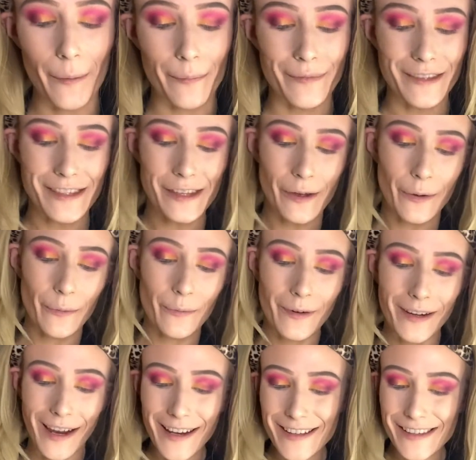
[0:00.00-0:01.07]
so
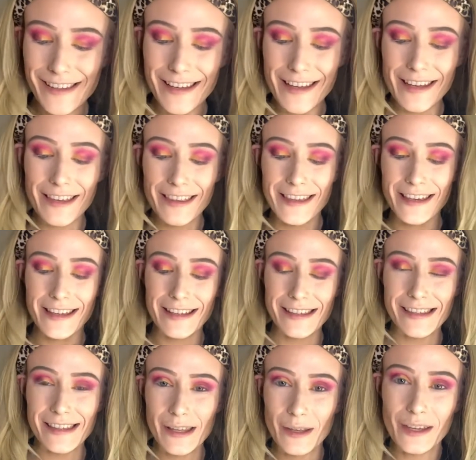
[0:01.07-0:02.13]
when I see
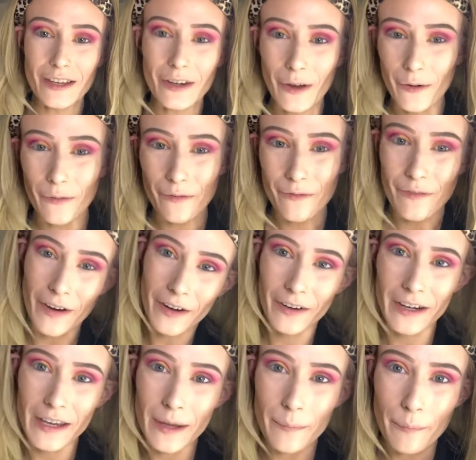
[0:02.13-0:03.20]
these,
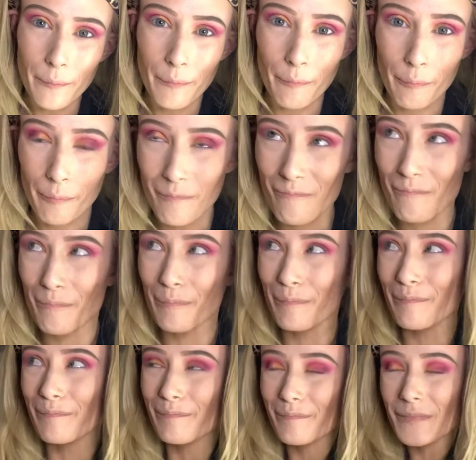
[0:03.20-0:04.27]
very,
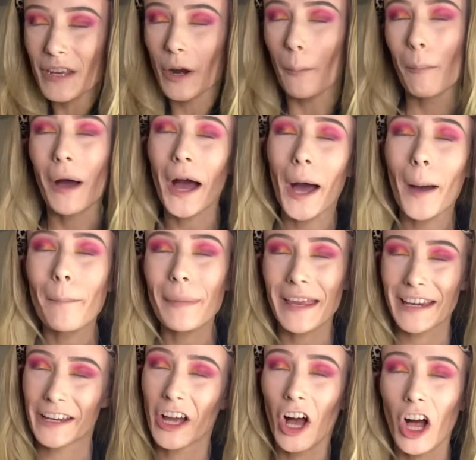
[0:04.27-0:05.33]

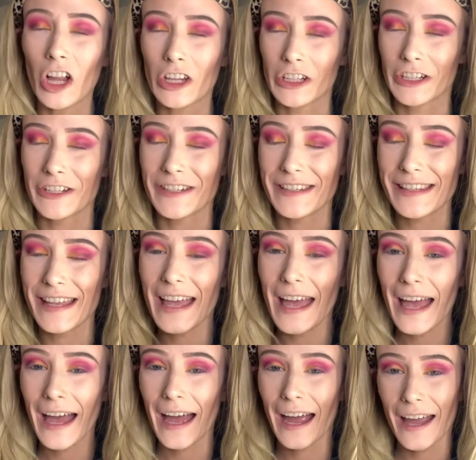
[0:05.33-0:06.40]
popping colors,
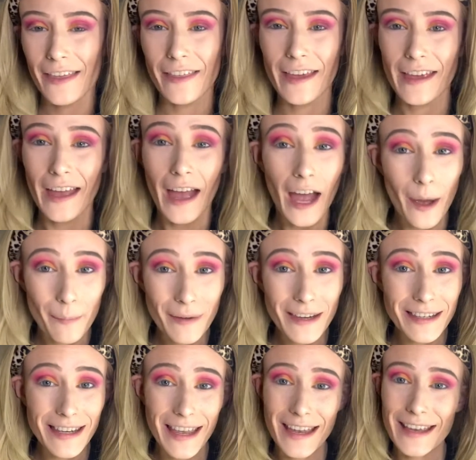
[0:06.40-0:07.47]
I think happy
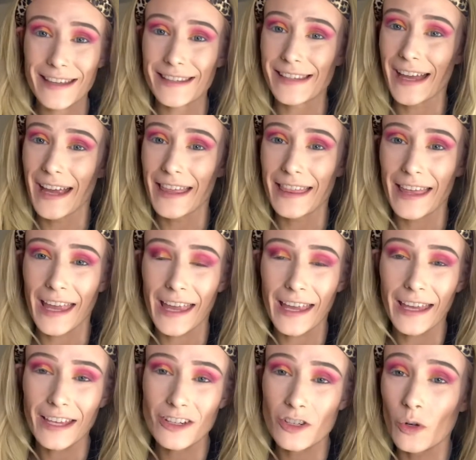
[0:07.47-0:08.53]
days, I
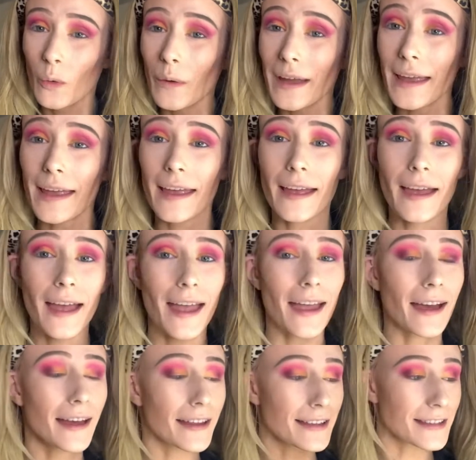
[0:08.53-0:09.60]
think joy,
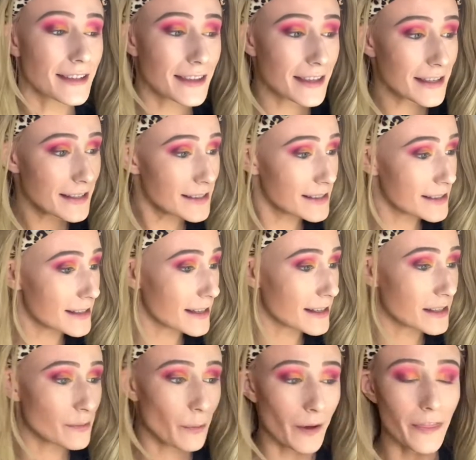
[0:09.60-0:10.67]
and this
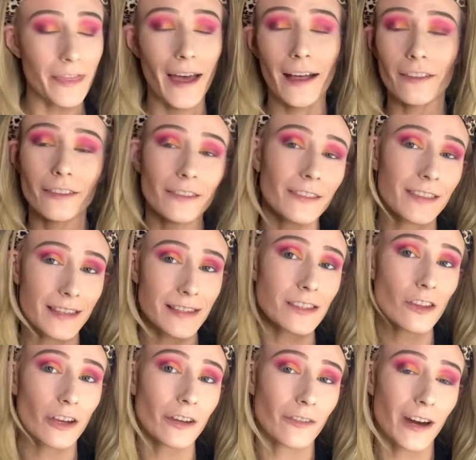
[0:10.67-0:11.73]
is what this
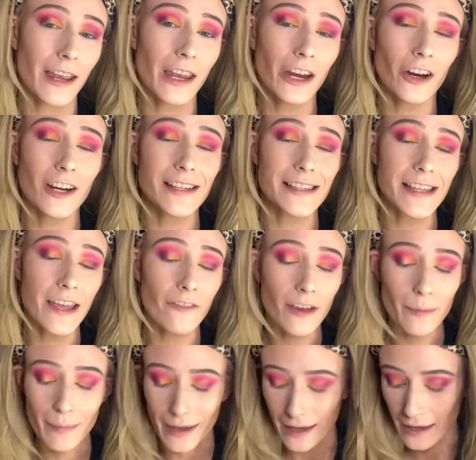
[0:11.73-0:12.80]
look right here is
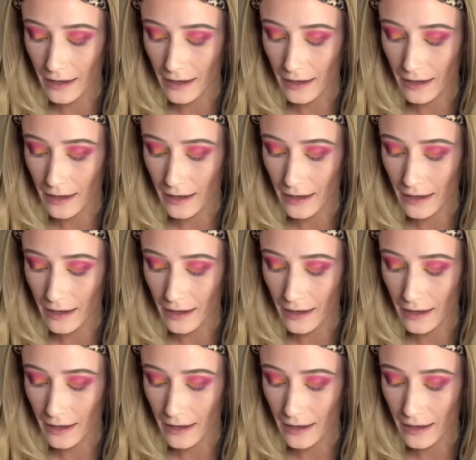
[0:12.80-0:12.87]
giving me.